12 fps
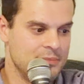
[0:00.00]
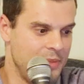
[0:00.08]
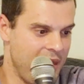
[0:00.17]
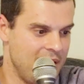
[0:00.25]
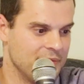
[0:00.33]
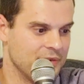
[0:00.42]

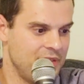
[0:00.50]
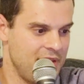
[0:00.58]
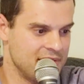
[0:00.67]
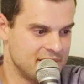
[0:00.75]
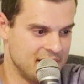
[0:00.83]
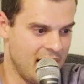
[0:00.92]
made for
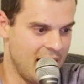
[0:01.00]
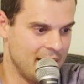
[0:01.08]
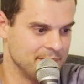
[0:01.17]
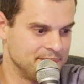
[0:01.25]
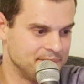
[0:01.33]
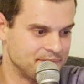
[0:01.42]
this
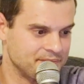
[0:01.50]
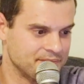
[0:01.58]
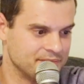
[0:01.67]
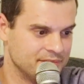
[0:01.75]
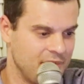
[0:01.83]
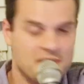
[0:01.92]
time.
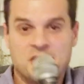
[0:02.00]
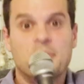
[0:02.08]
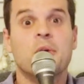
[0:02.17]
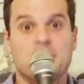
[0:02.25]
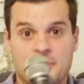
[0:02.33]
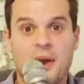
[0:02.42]
Because you
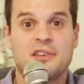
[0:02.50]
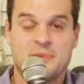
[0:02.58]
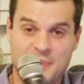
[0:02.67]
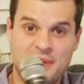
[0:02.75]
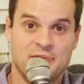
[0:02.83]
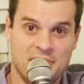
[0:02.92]
weren't. You were actually
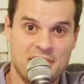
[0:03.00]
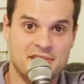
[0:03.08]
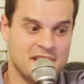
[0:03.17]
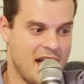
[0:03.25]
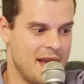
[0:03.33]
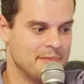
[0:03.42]
made for this
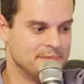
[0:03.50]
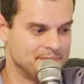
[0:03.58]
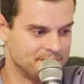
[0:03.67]
time.